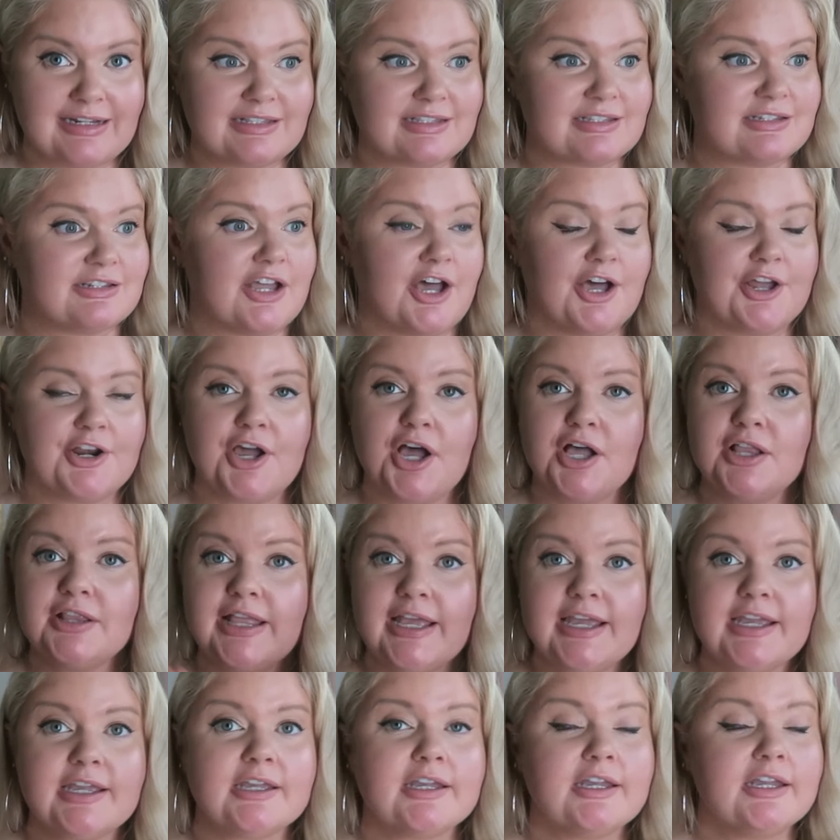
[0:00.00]
It's not all
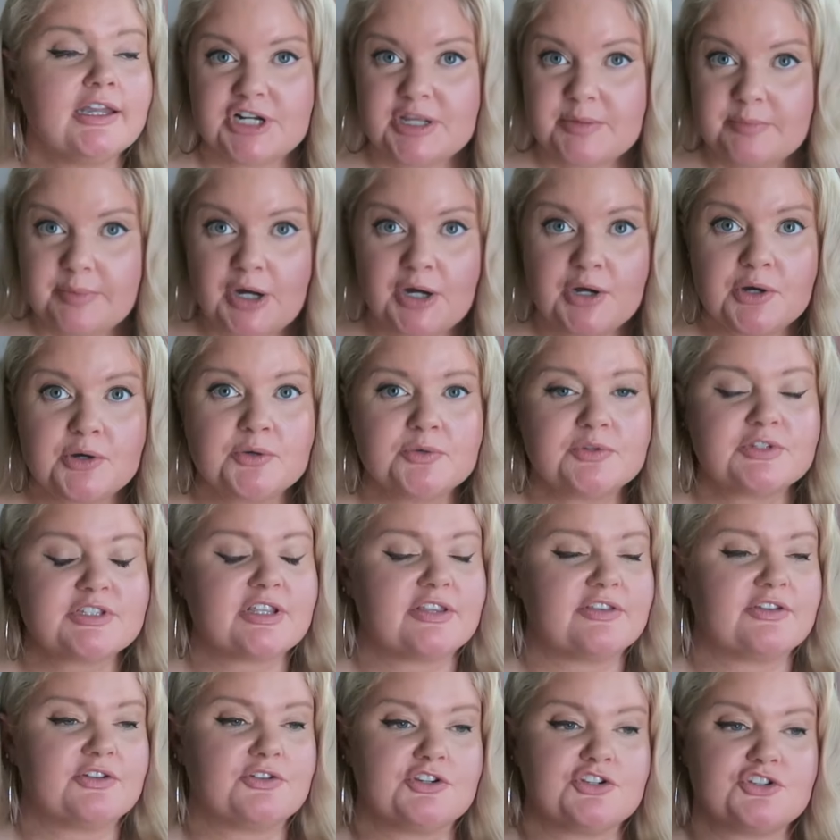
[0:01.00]
like pretty bows.
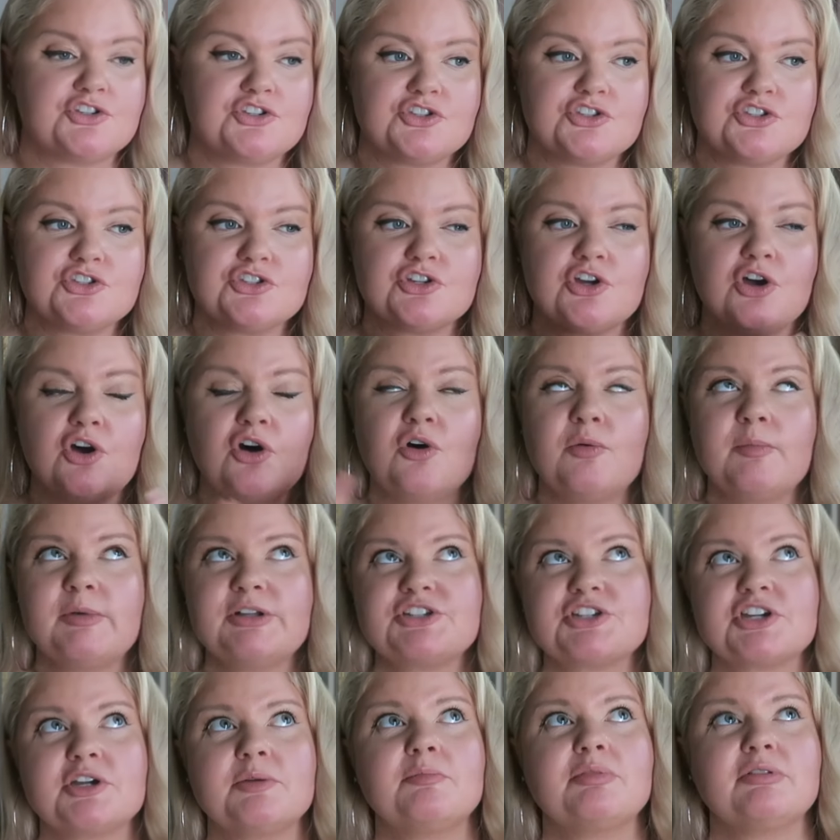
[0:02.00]
There is so
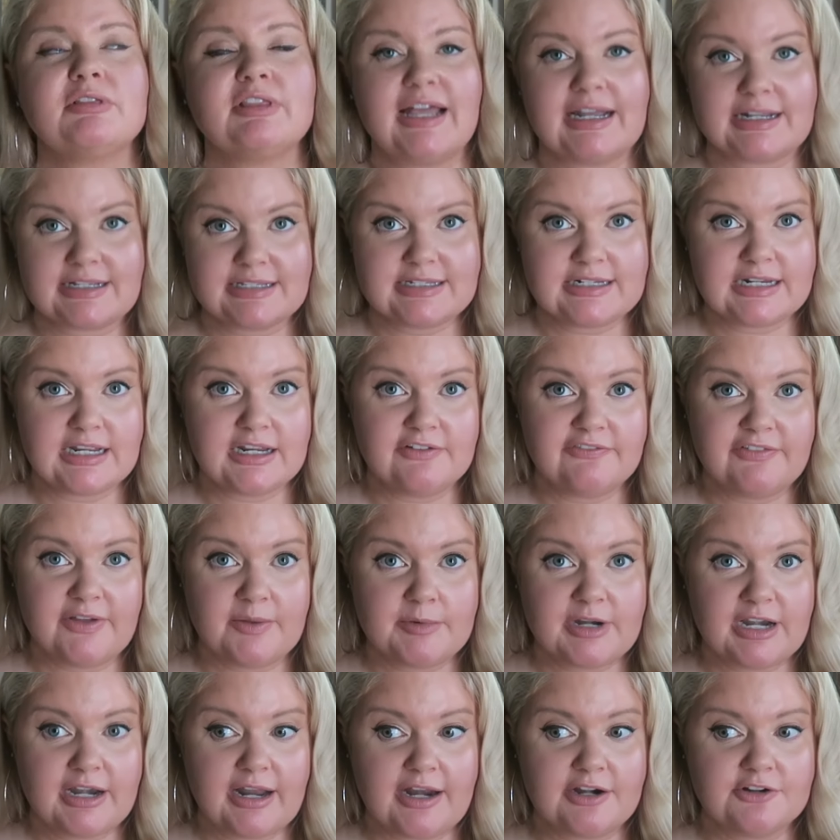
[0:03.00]
much complexity in
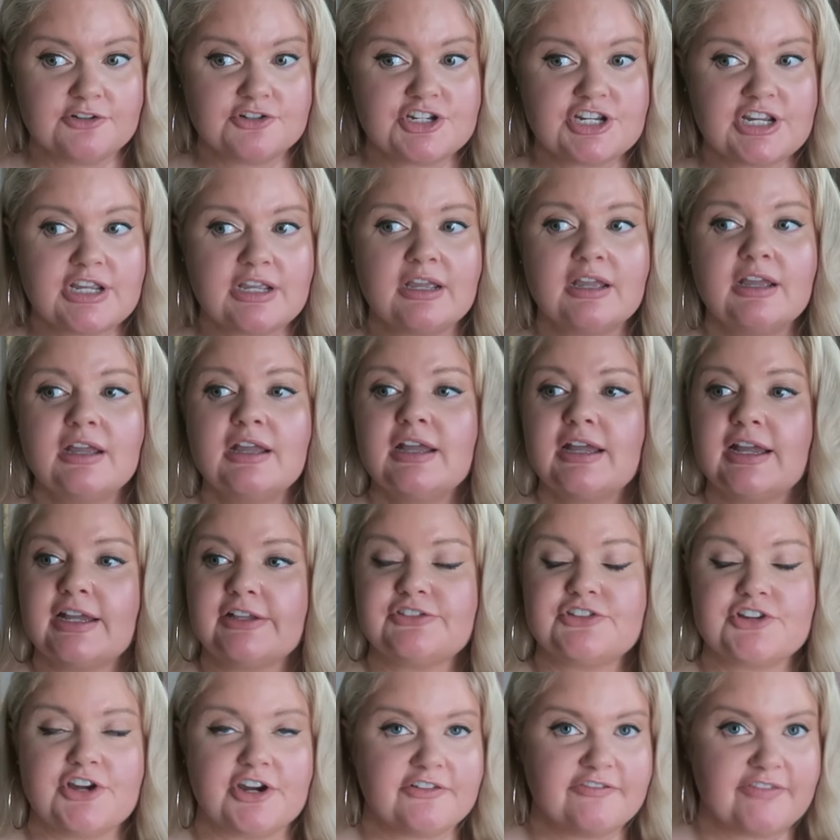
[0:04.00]
feminine energy,
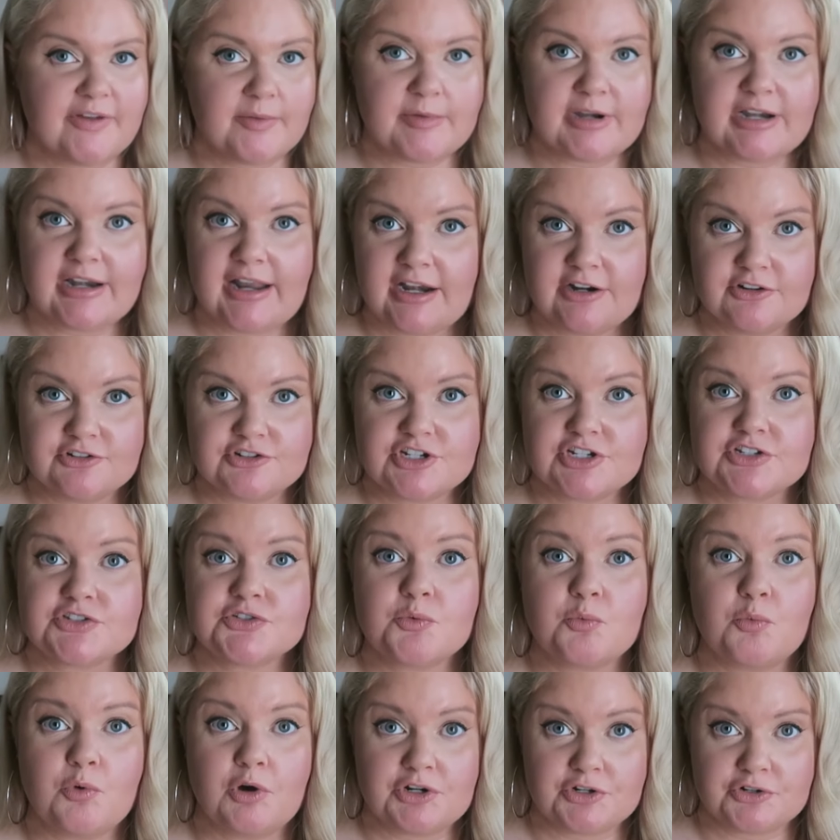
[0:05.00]
and dark feminine energy is
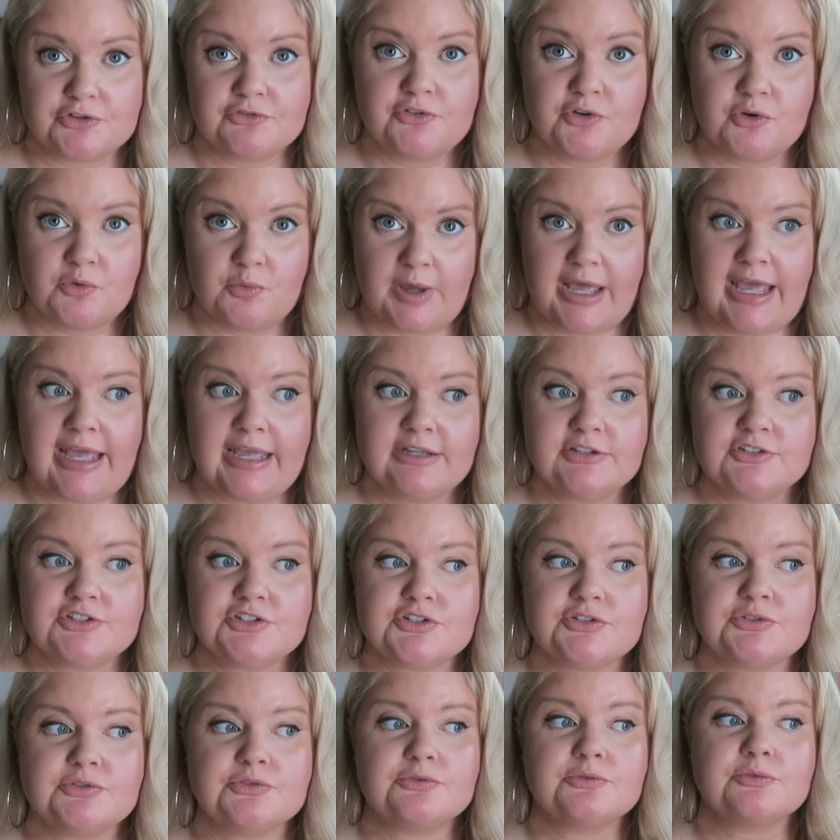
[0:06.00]
a wonderful way
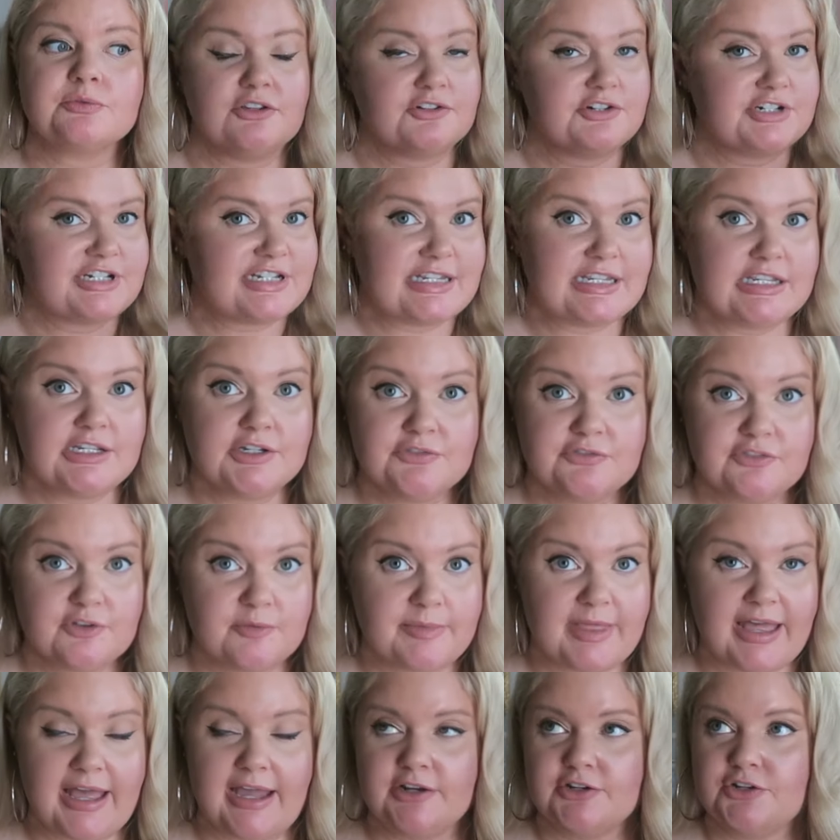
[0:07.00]
to learn to heal from
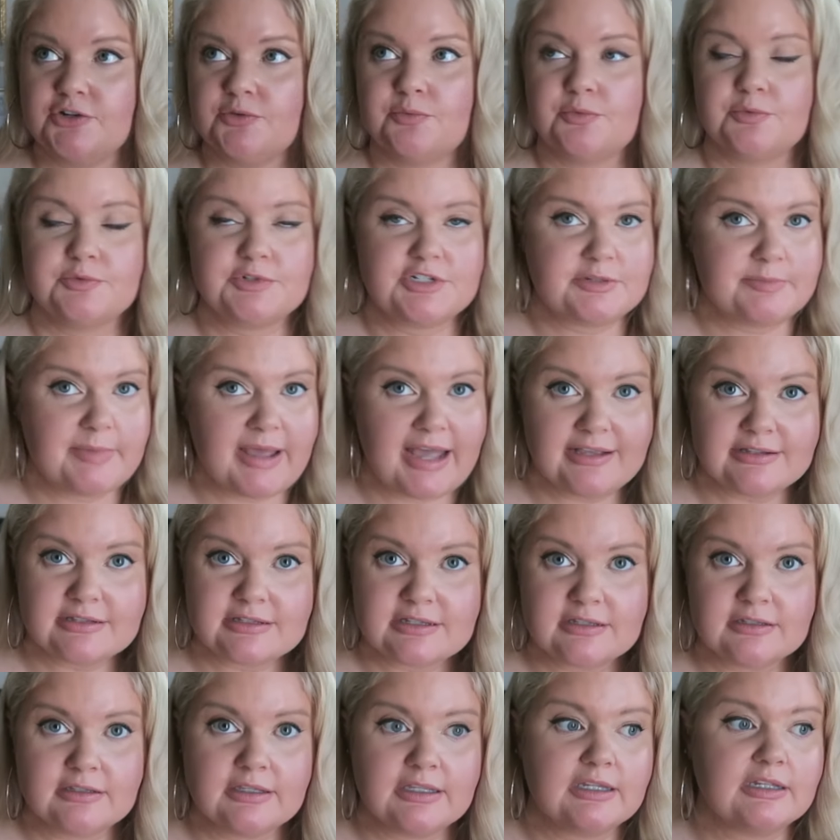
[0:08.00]
that. Your wounded
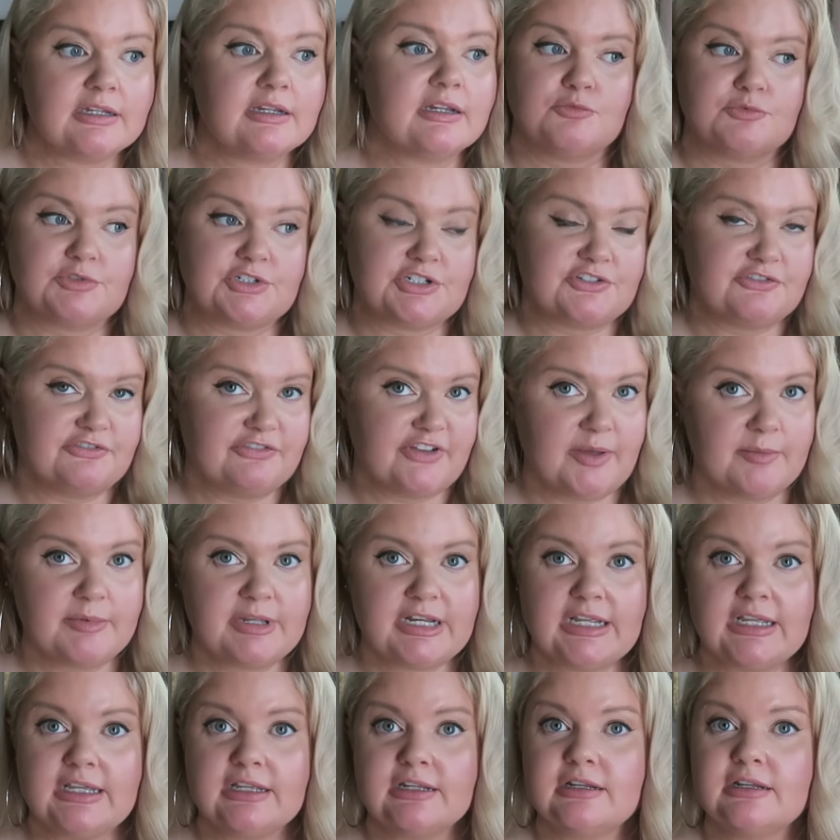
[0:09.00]
masculine, wounded
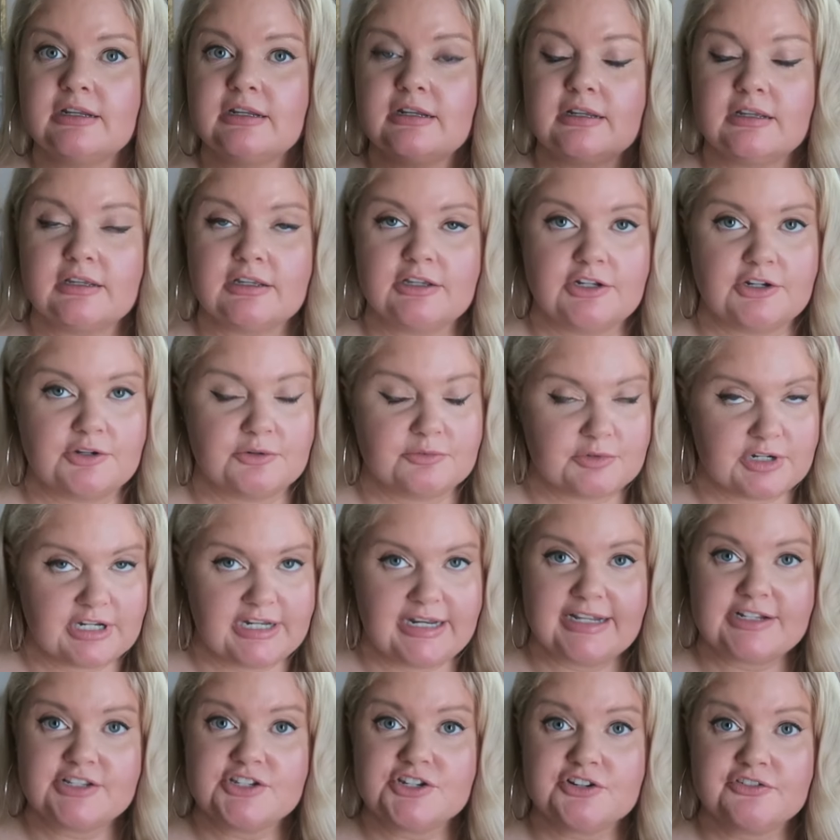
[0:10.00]
feminine, you know,
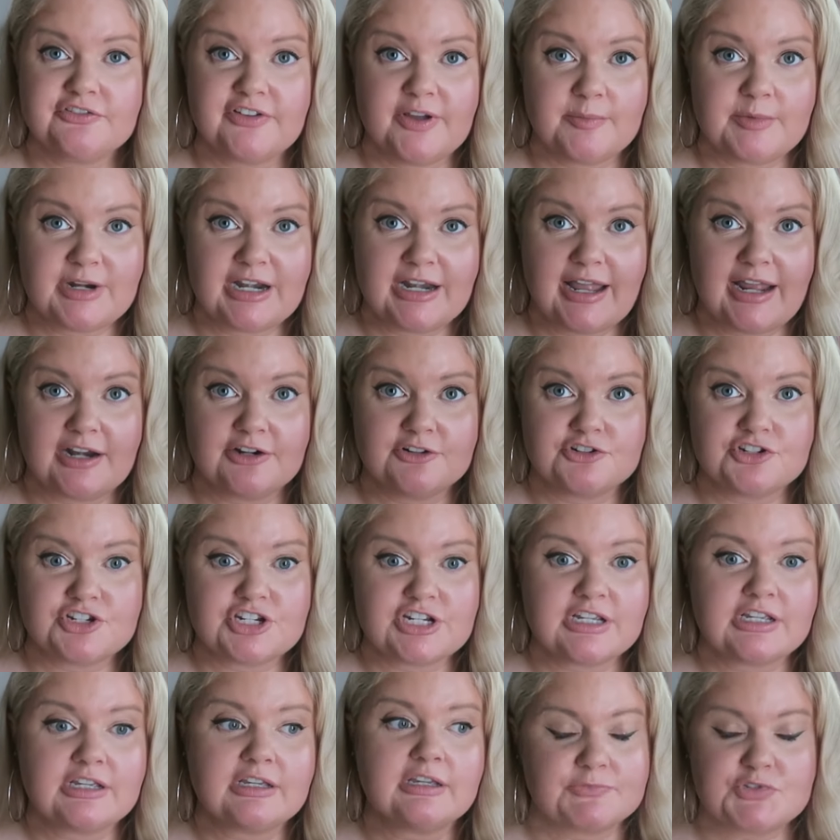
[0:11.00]
connect to your feminine
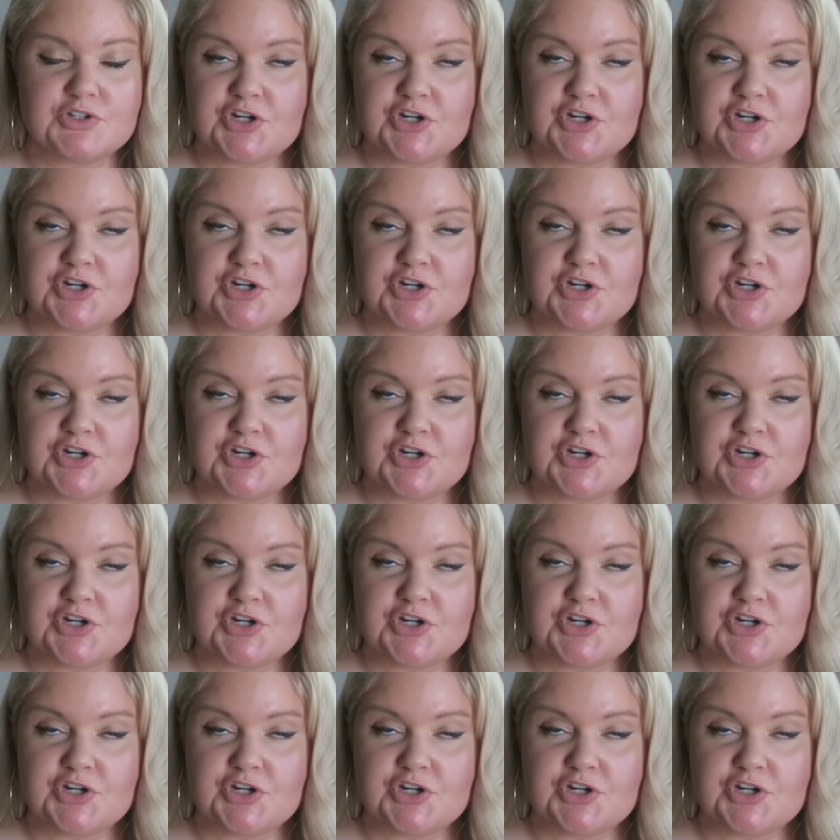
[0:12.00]
energy.